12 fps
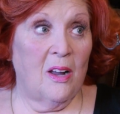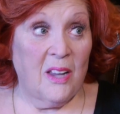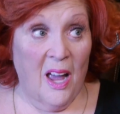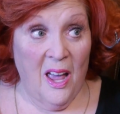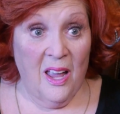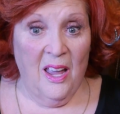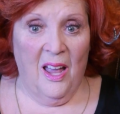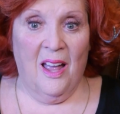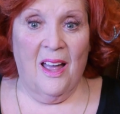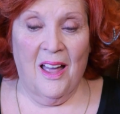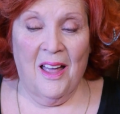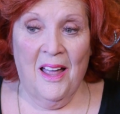
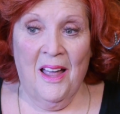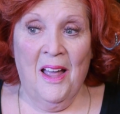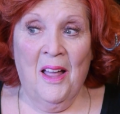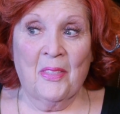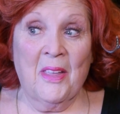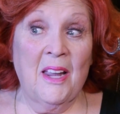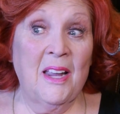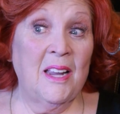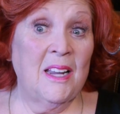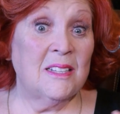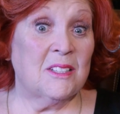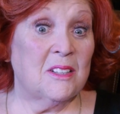okay?
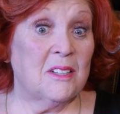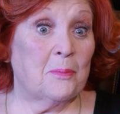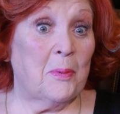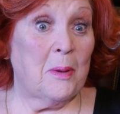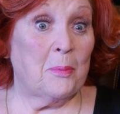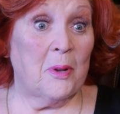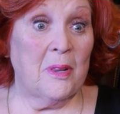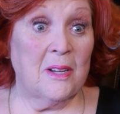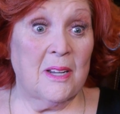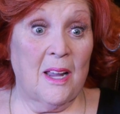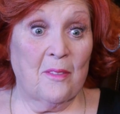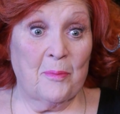These are the people
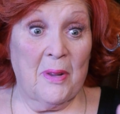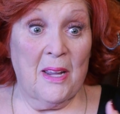that kept me